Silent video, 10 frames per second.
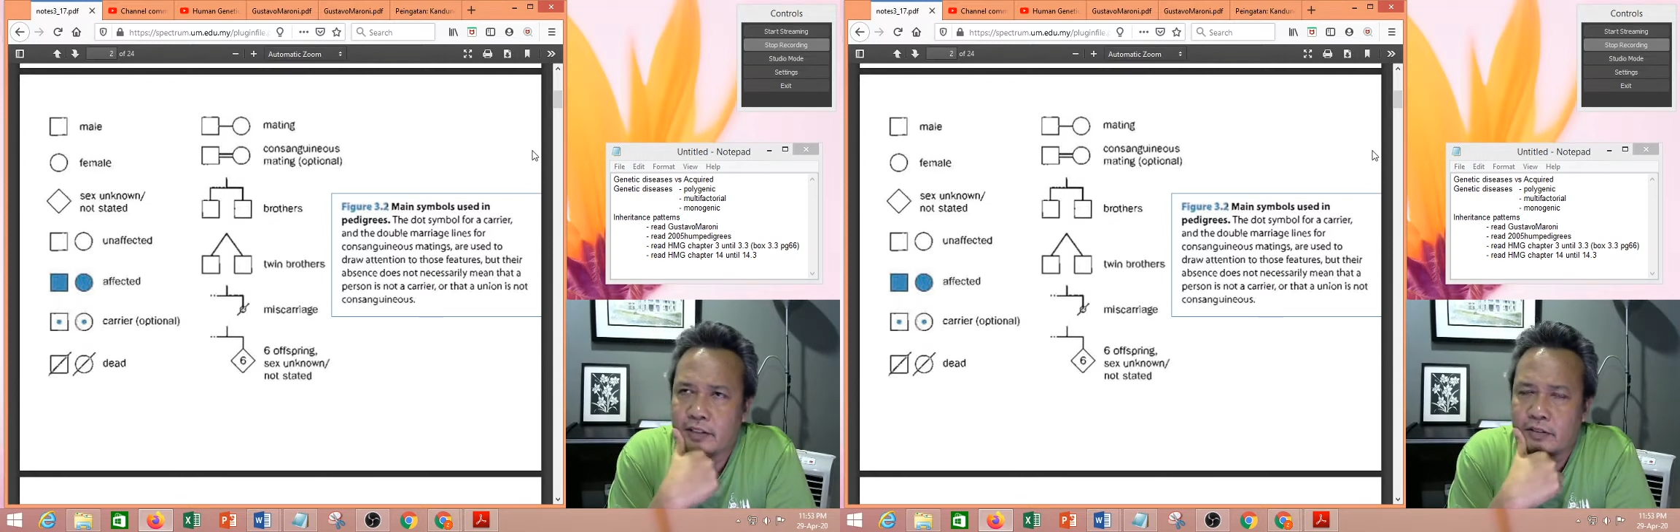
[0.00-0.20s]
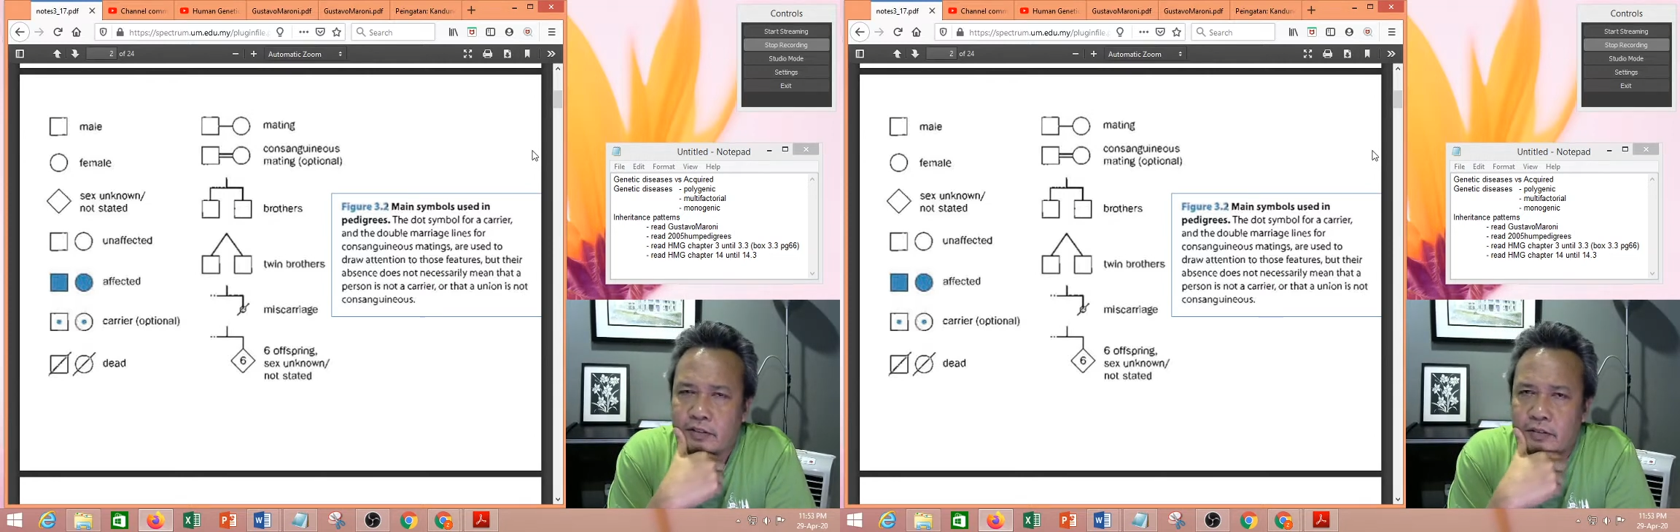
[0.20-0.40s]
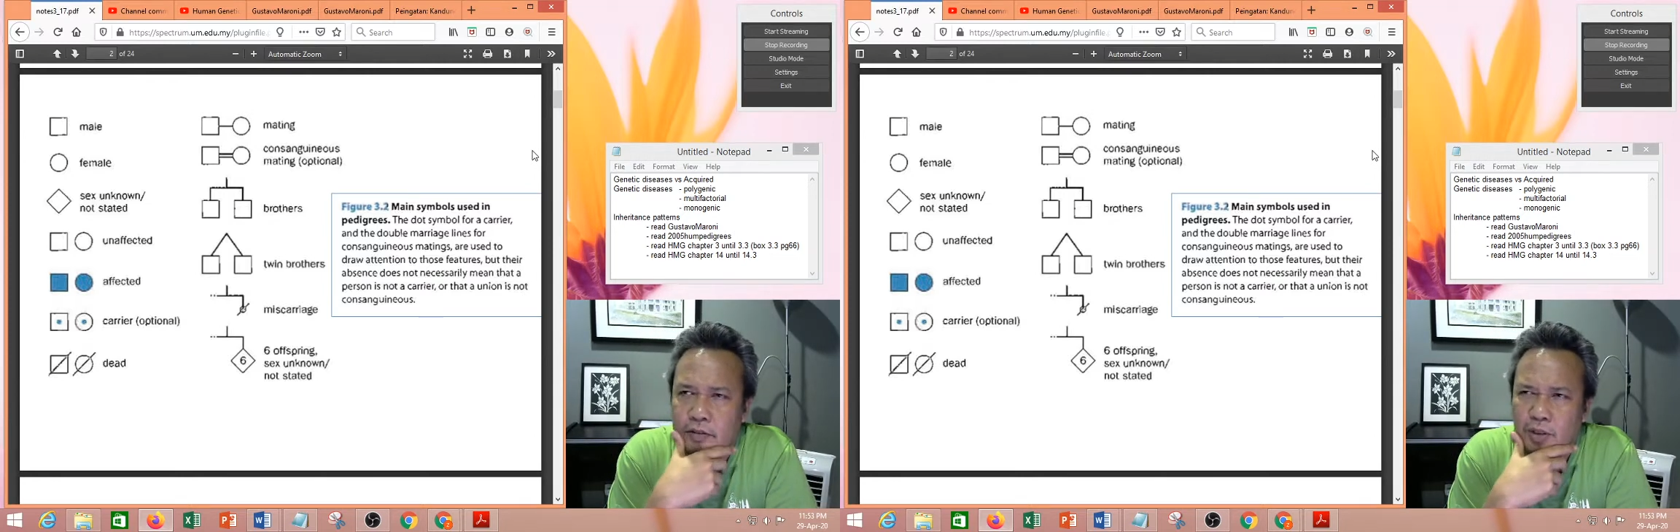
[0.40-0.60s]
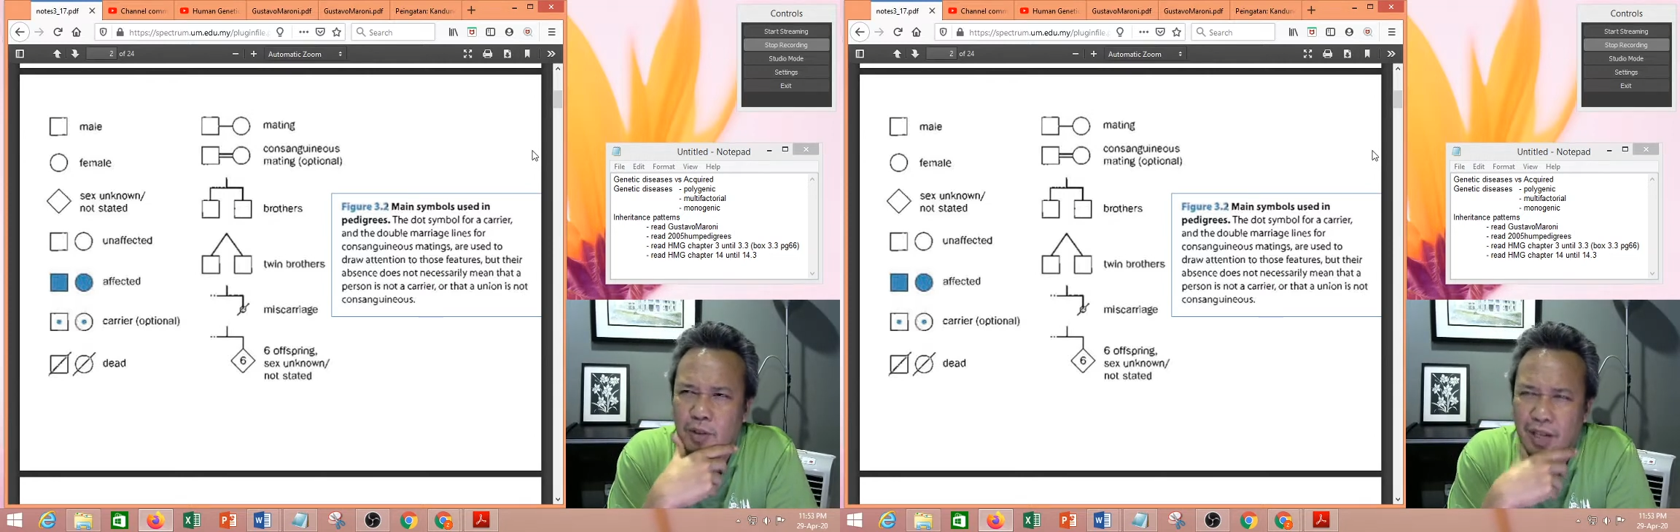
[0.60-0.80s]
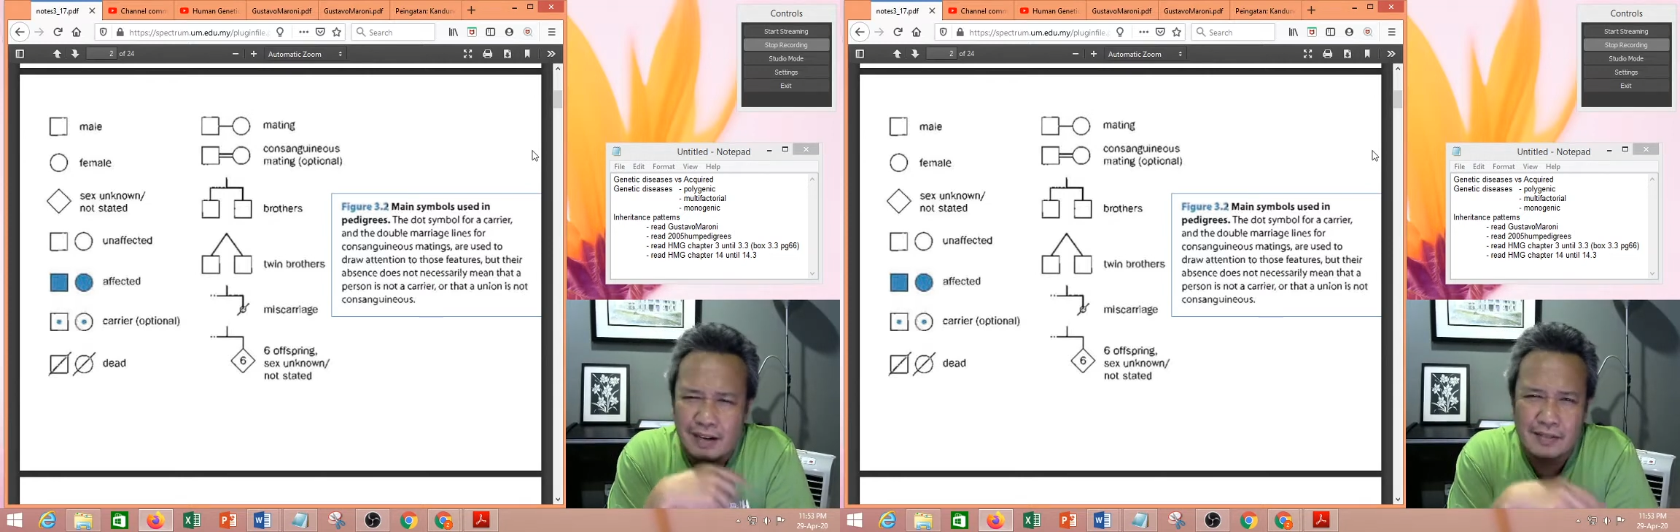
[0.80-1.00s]
you'll
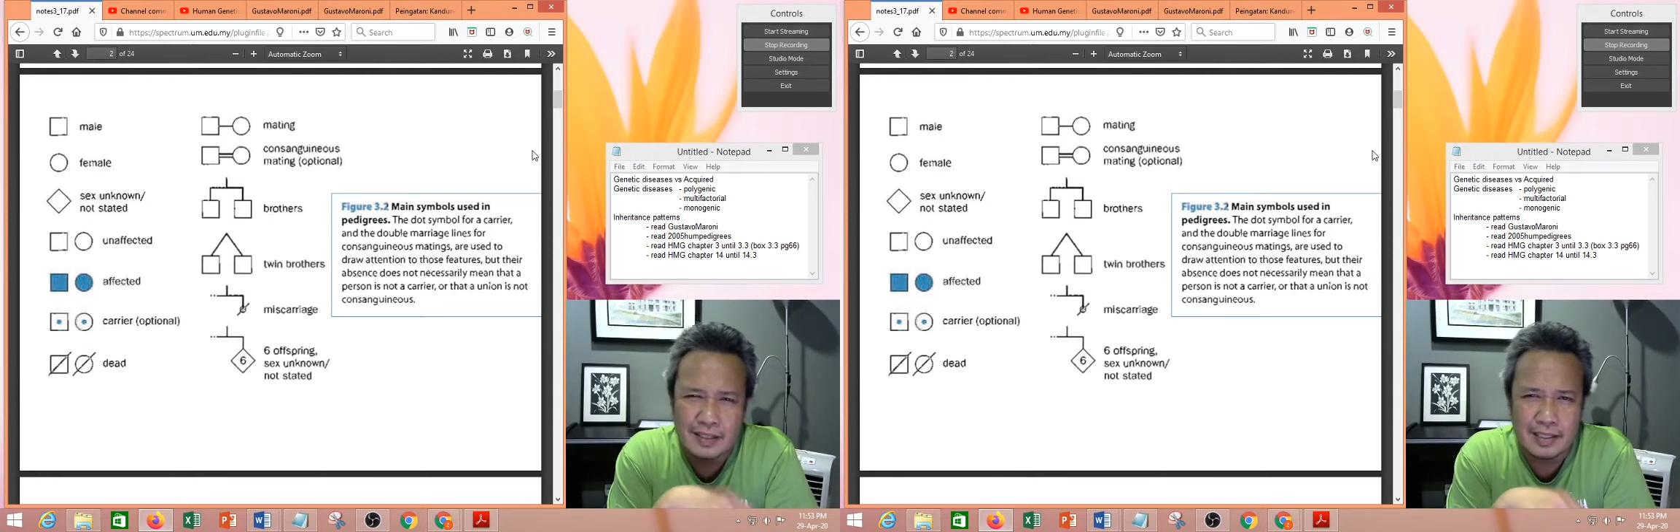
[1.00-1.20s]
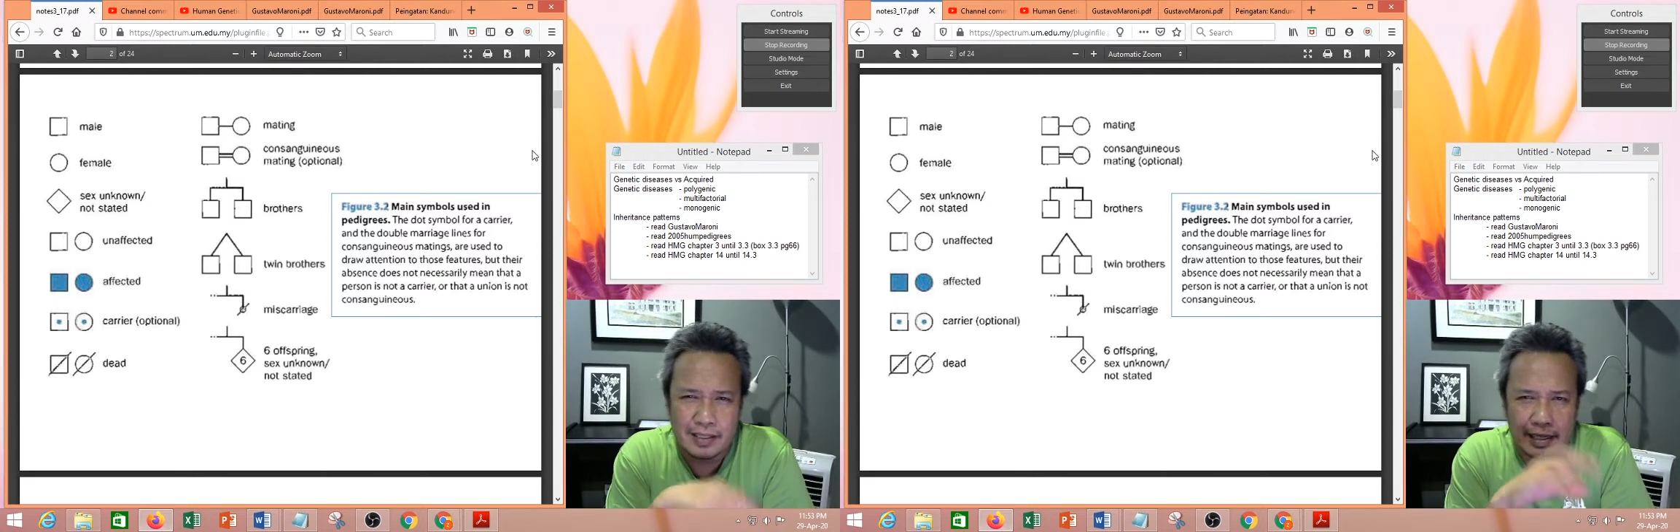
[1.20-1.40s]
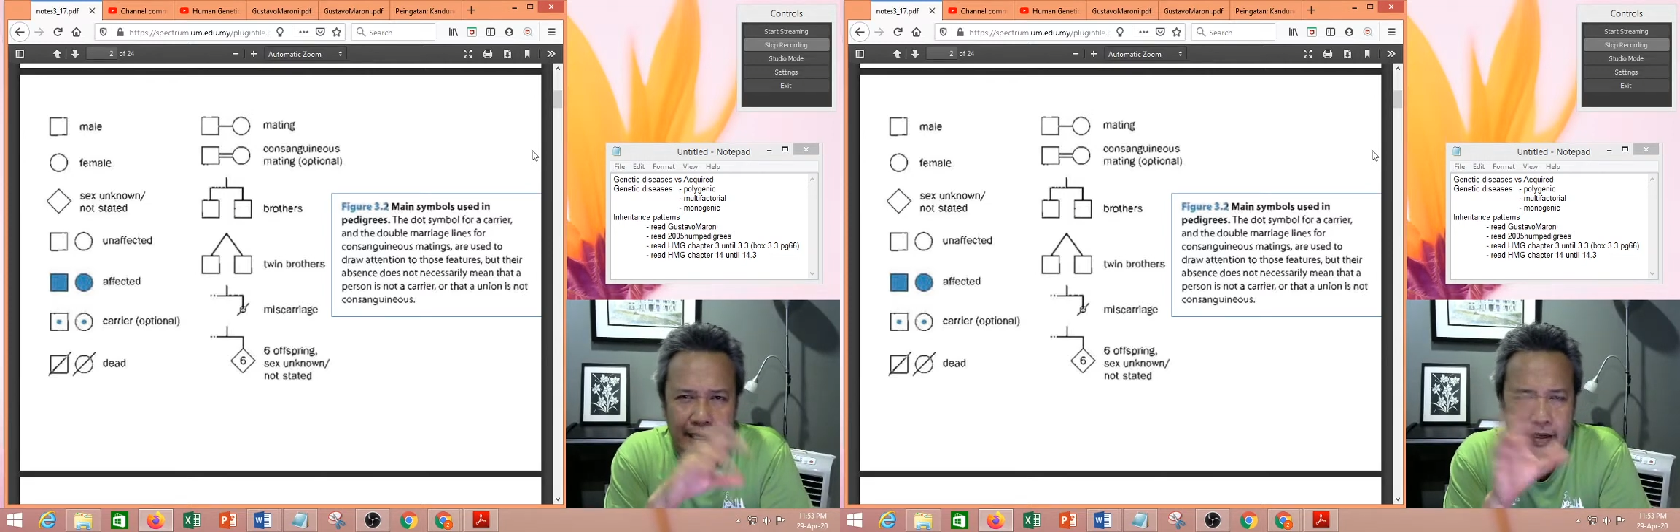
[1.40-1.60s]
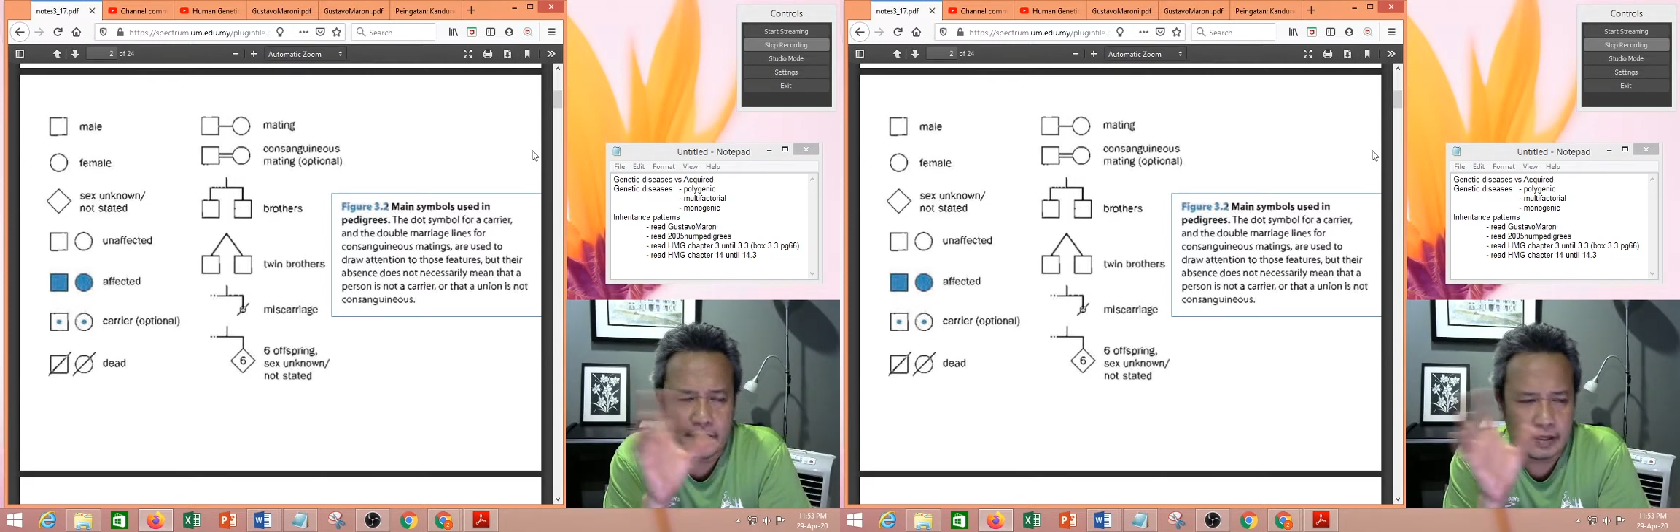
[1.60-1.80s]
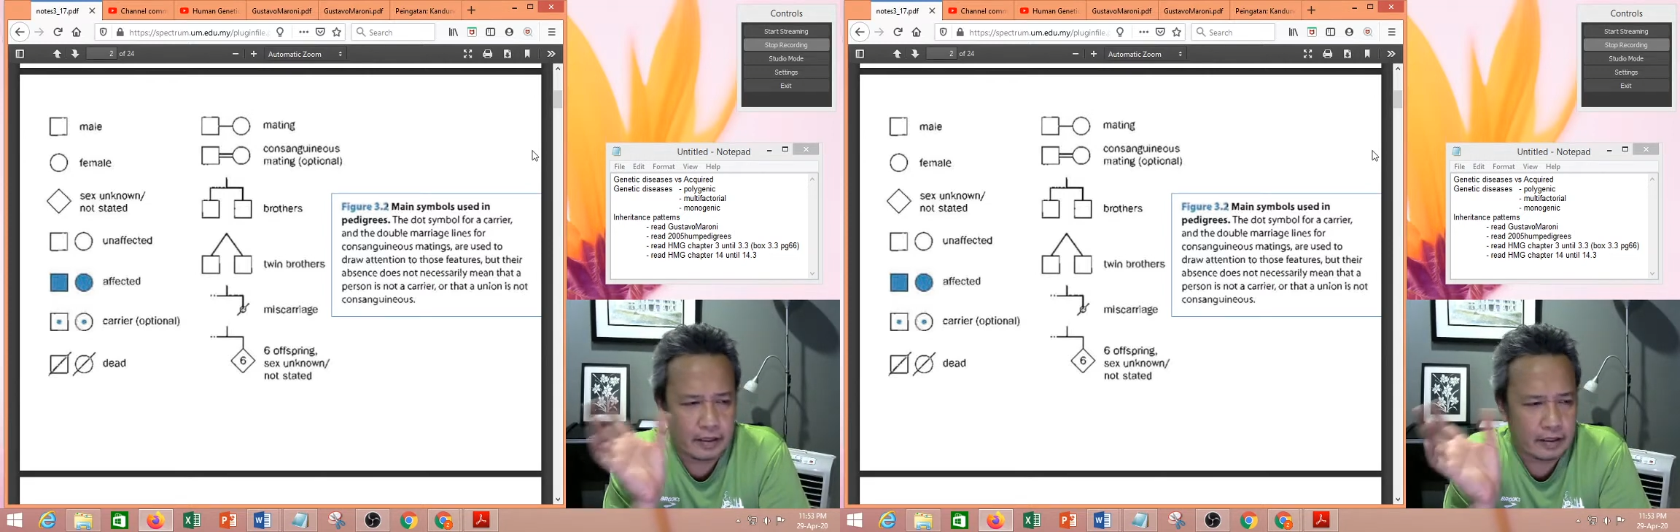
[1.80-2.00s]
have the standard